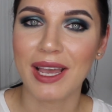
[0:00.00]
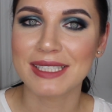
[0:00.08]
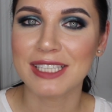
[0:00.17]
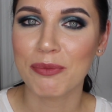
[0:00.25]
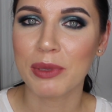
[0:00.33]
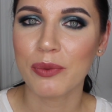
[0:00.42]

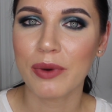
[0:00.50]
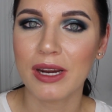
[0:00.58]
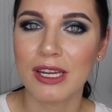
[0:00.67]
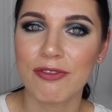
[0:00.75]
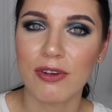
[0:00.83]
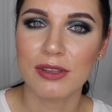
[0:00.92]
guys, I've been
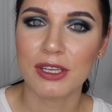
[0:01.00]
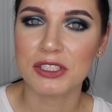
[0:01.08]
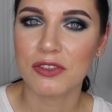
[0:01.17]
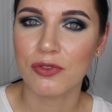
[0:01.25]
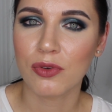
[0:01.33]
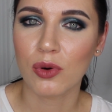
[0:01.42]
wearing the
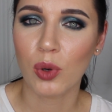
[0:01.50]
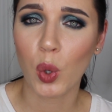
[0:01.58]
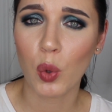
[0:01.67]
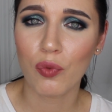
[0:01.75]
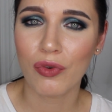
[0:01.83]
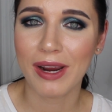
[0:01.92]
foundation for
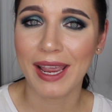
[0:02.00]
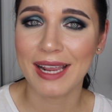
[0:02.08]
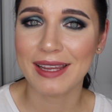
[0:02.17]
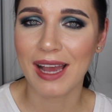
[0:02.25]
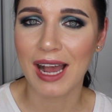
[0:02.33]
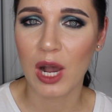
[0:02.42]
over
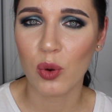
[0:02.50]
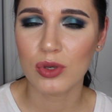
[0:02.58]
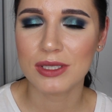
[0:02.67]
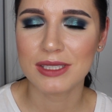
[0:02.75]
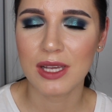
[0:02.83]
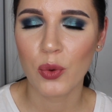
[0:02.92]
8
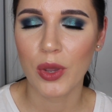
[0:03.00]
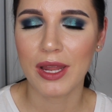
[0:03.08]
hours now,